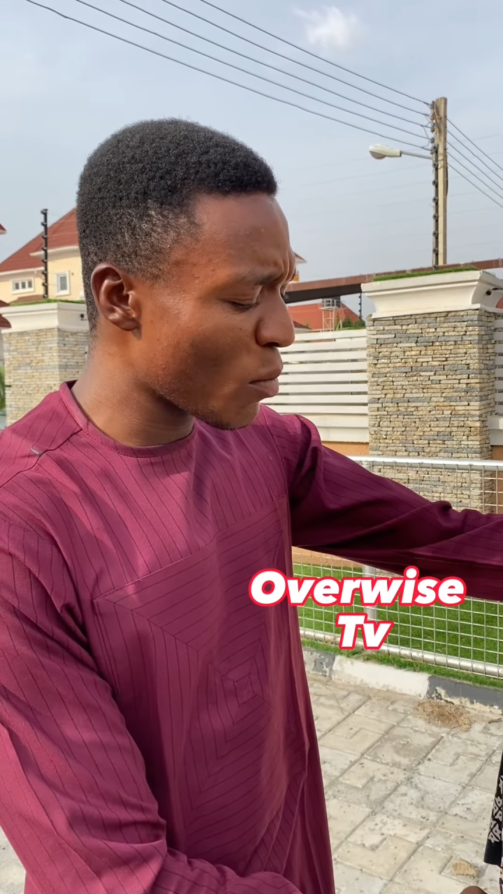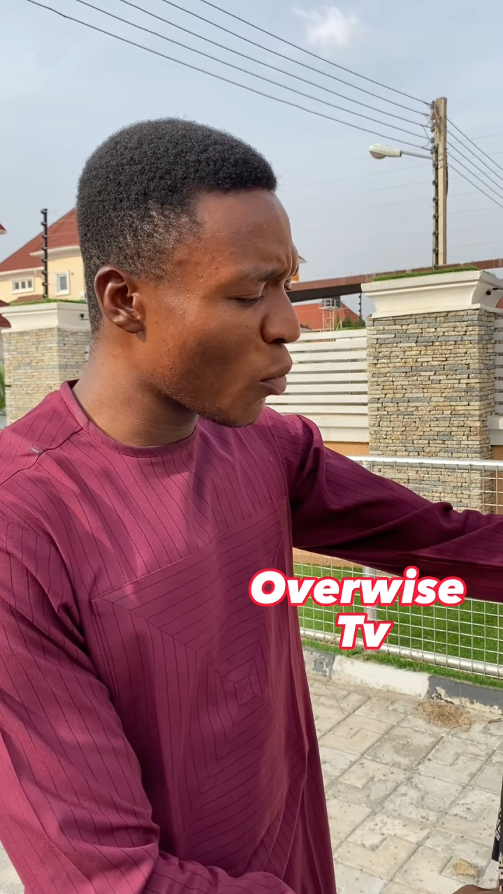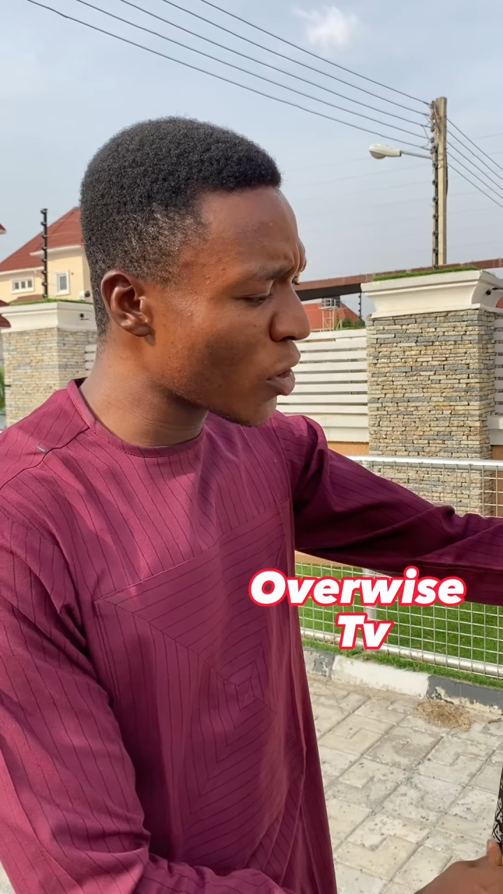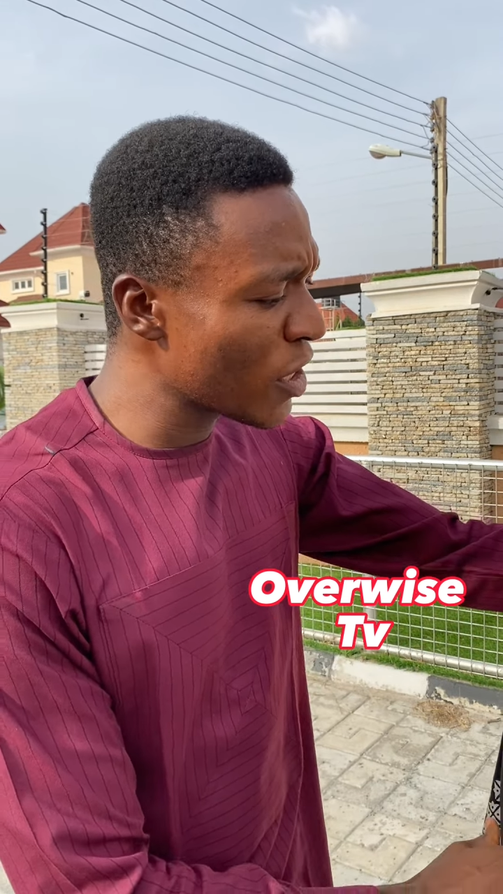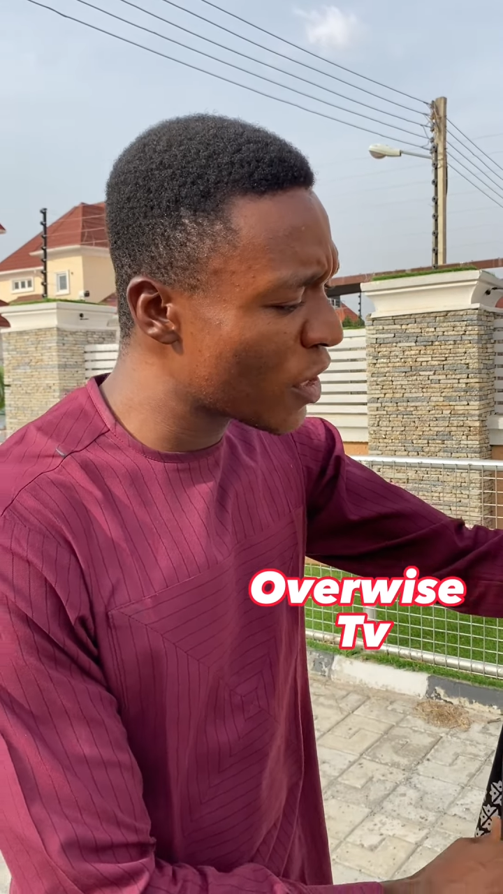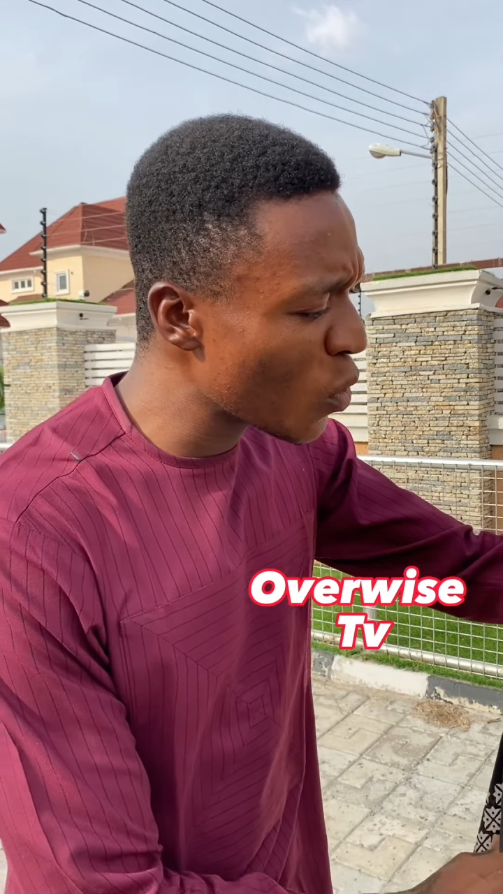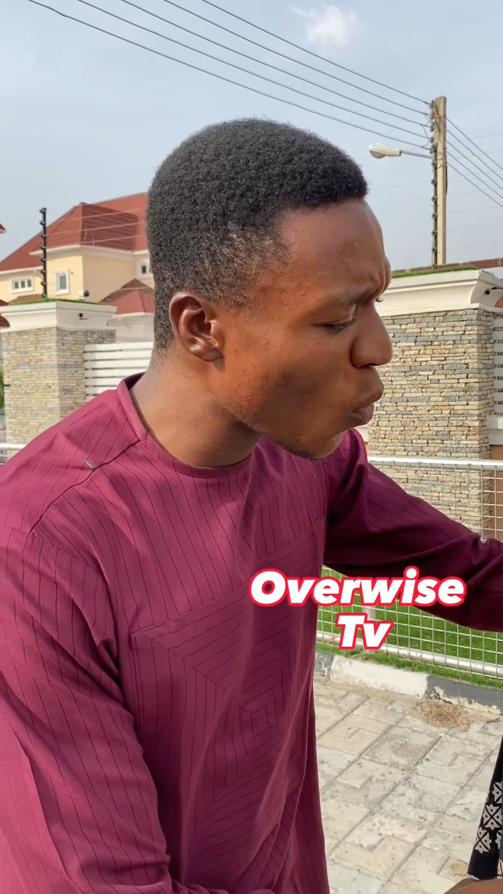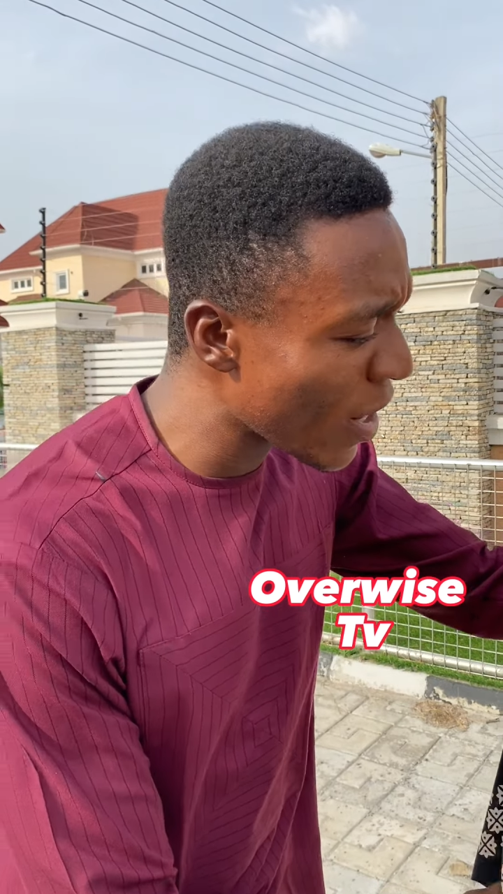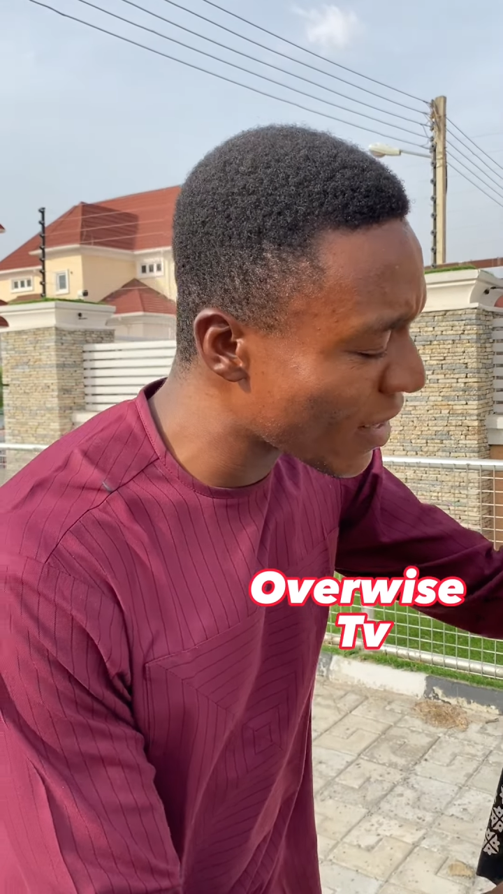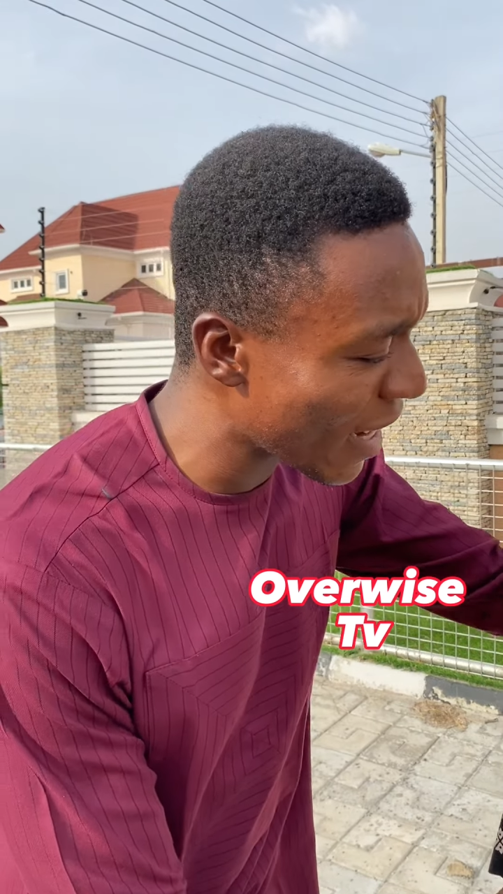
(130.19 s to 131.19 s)
but he still
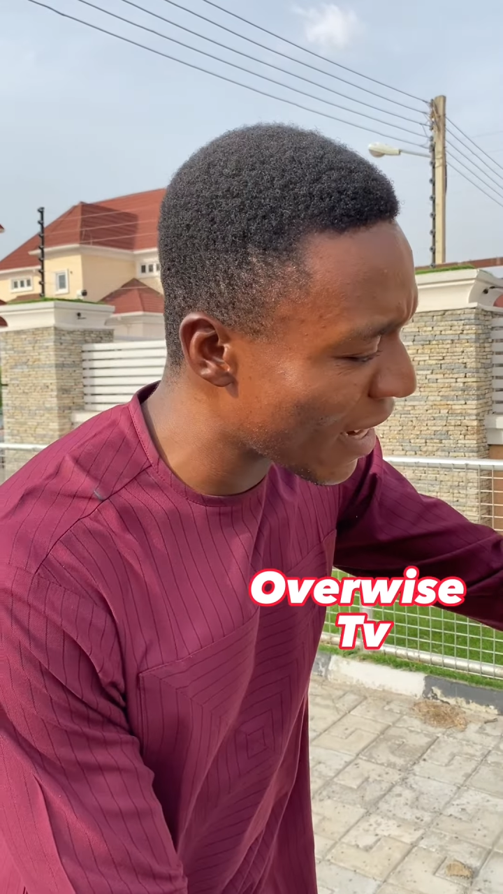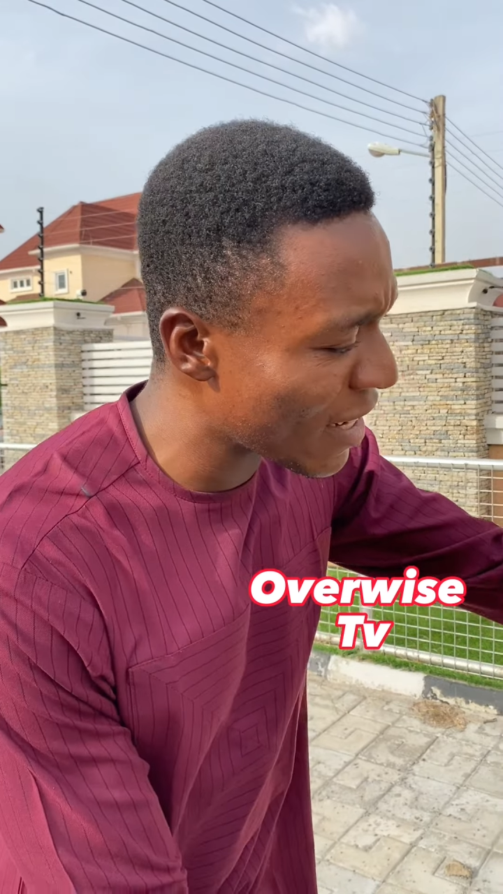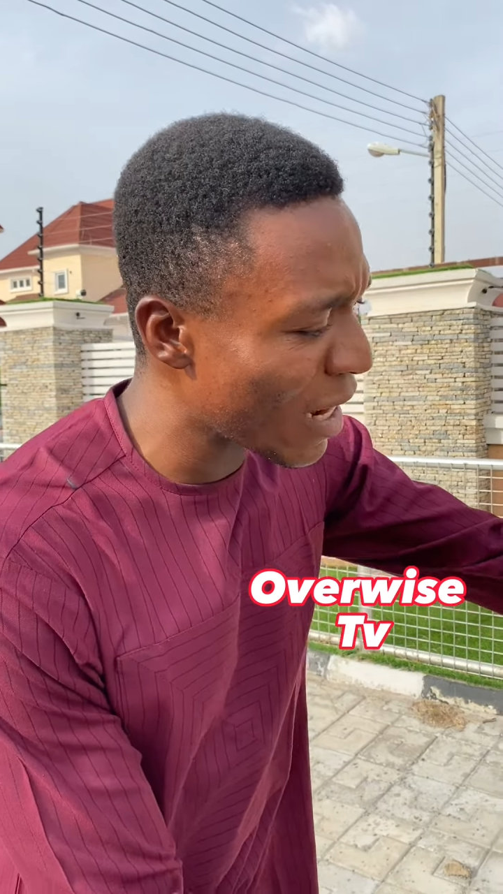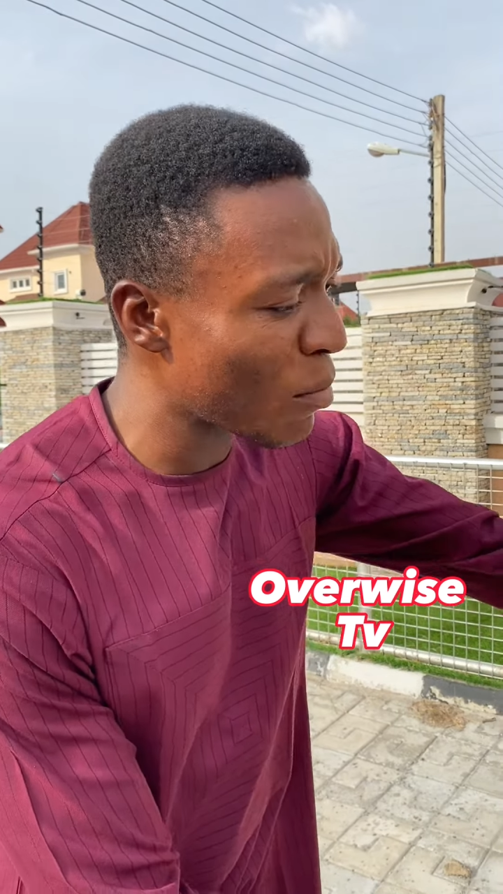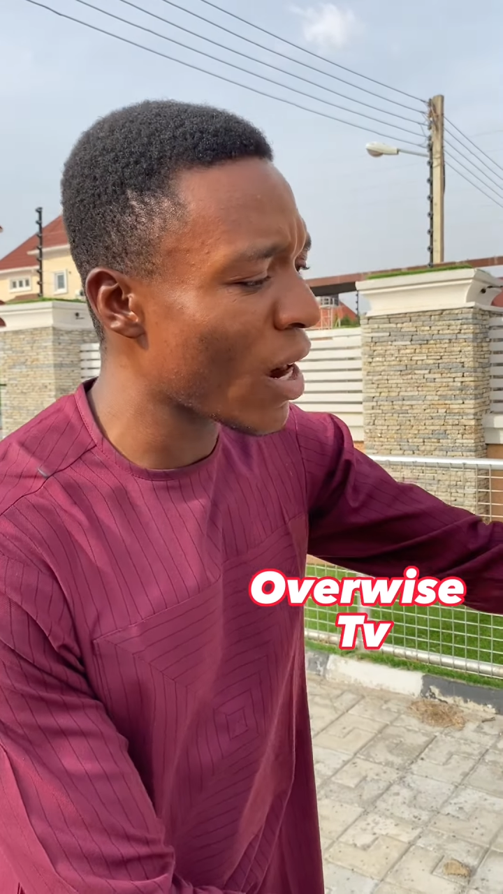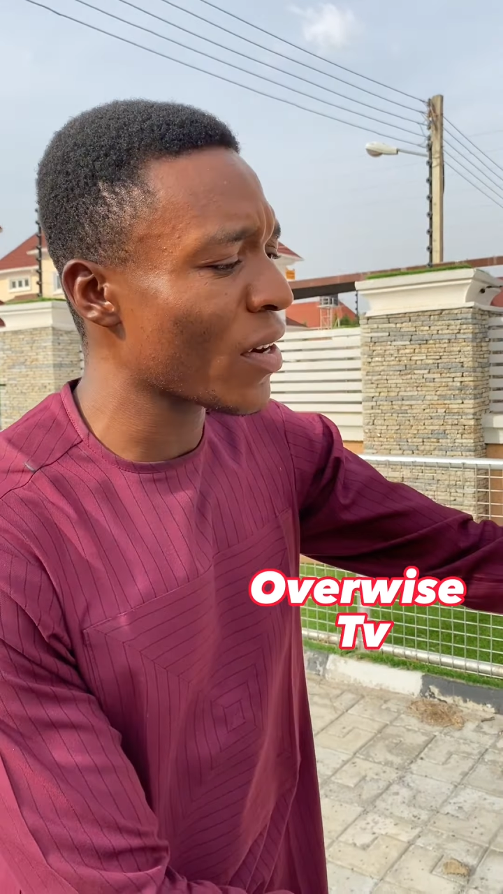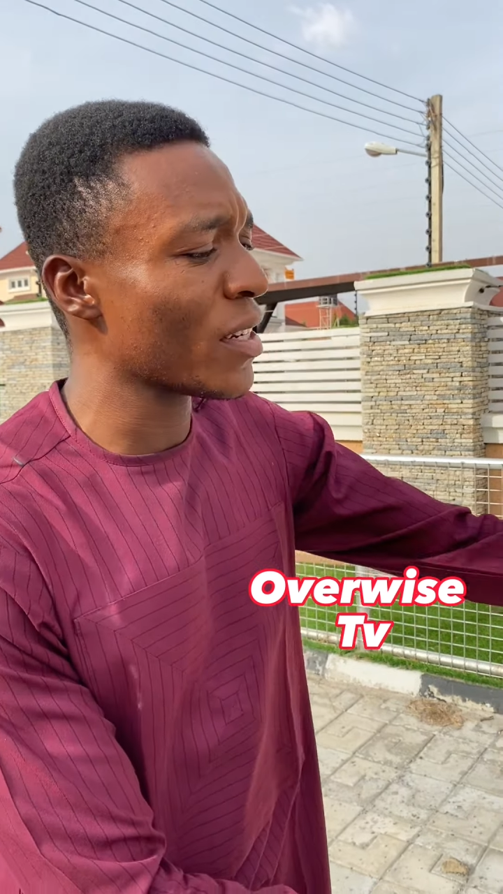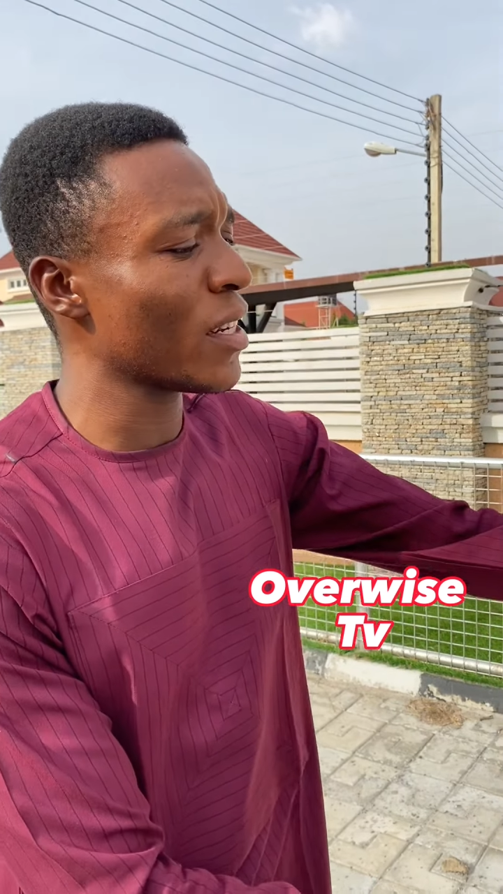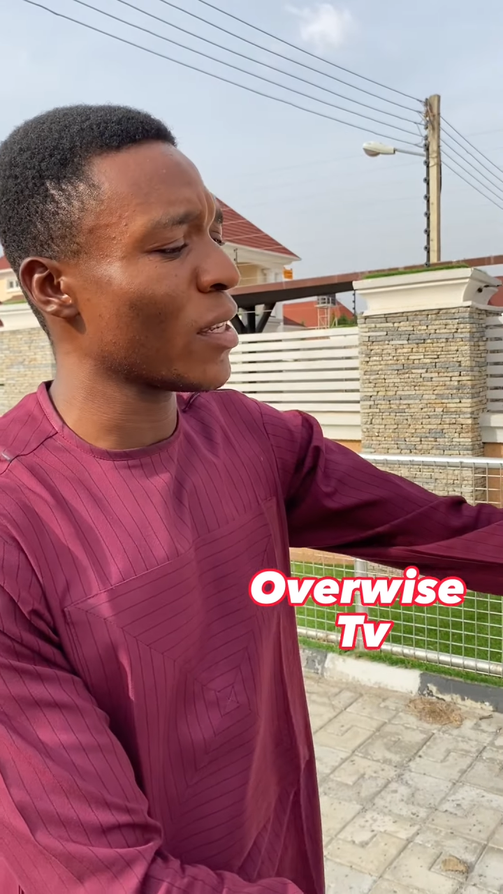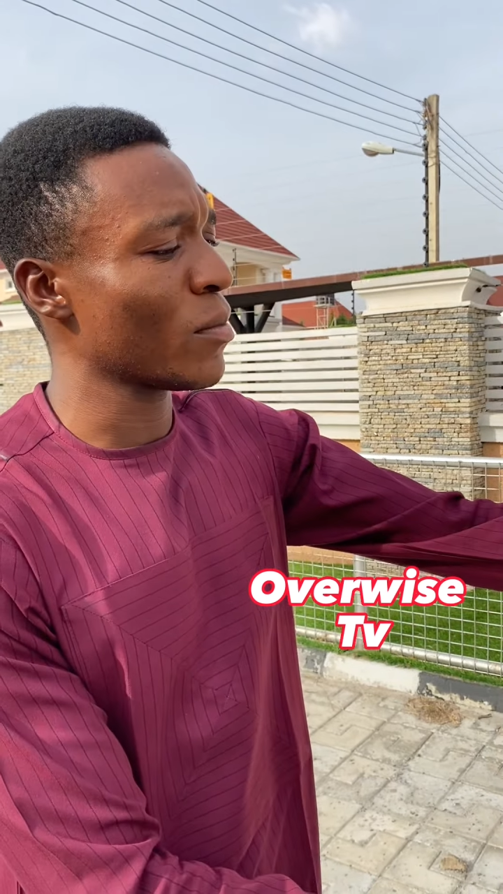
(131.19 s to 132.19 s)
went ahead and married
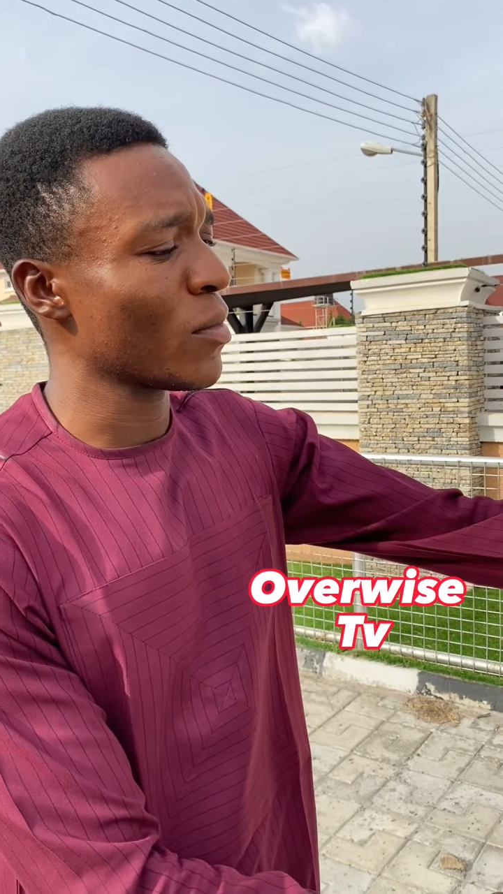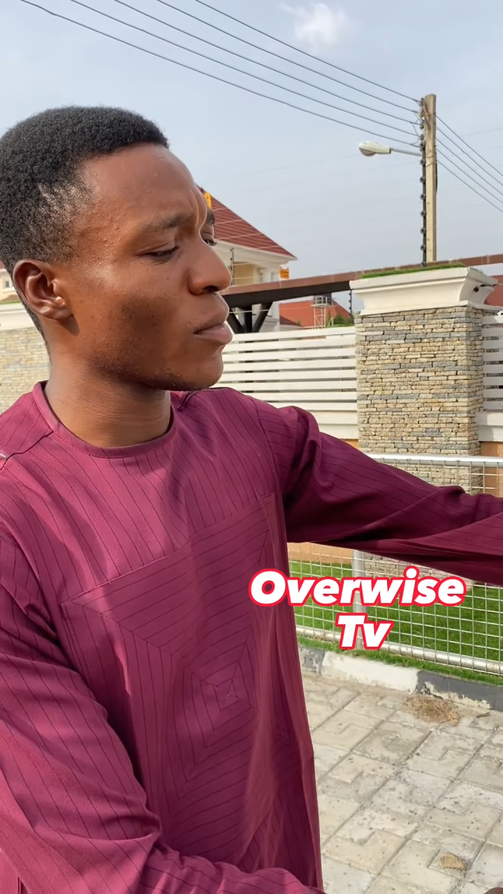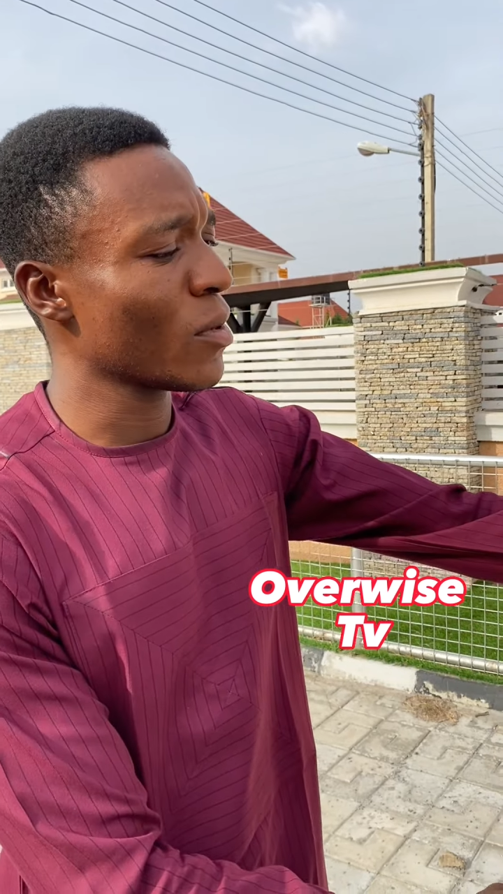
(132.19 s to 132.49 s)
him.